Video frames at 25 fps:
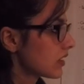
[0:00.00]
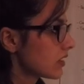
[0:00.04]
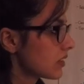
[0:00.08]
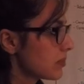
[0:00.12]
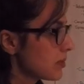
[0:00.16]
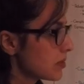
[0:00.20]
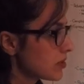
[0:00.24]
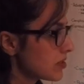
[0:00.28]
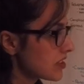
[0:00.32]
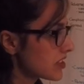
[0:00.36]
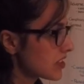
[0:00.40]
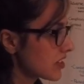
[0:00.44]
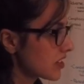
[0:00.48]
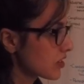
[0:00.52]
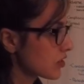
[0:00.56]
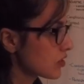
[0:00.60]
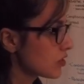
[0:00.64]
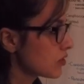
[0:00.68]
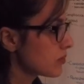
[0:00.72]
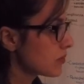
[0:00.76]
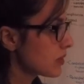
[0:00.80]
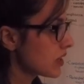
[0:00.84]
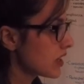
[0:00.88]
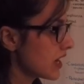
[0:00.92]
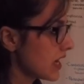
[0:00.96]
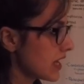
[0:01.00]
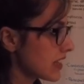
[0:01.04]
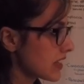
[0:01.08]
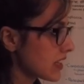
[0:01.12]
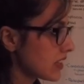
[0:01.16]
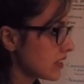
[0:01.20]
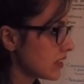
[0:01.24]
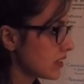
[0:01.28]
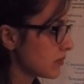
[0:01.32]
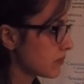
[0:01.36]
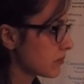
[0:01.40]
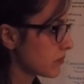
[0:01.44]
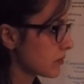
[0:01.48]
Kaposi sarcoma and
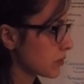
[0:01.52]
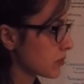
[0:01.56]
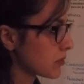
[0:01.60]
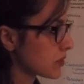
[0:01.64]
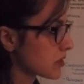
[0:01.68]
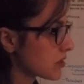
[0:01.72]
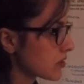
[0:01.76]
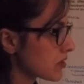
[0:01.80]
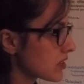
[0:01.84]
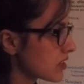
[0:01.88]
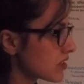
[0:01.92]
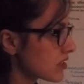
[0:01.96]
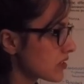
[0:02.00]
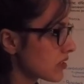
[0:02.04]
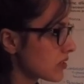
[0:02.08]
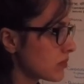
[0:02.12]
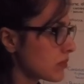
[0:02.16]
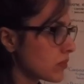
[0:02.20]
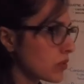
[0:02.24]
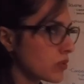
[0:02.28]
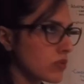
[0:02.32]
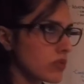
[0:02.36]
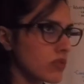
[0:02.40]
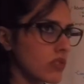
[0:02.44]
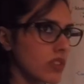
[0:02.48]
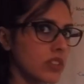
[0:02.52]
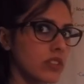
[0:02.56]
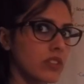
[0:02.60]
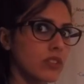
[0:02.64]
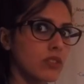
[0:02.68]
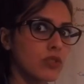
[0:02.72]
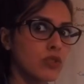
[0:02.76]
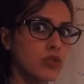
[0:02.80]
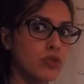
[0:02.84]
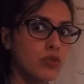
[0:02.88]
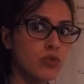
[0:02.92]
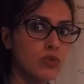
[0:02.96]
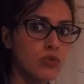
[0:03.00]
then lymphoma. So these are the most, like, the
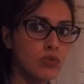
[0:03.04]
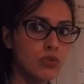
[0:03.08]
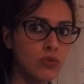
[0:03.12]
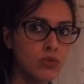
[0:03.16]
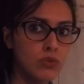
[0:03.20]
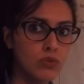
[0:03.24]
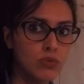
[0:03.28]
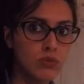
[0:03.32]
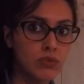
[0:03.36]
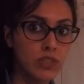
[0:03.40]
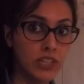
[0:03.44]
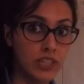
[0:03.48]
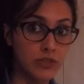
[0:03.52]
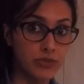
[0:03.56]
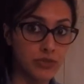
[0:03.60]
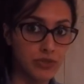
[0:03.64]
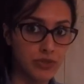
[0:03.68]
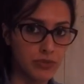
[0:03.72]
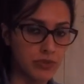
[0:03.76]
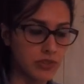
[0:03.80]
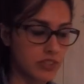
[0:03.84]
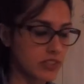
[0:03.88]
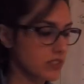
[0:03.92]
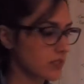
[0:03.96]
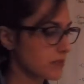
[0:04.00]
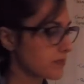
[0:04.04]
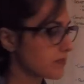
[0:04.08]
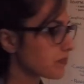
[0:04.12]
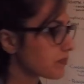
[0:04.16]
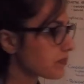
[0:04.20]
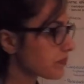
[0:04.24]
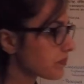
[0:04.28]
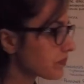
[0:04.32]
2 dangerous ones.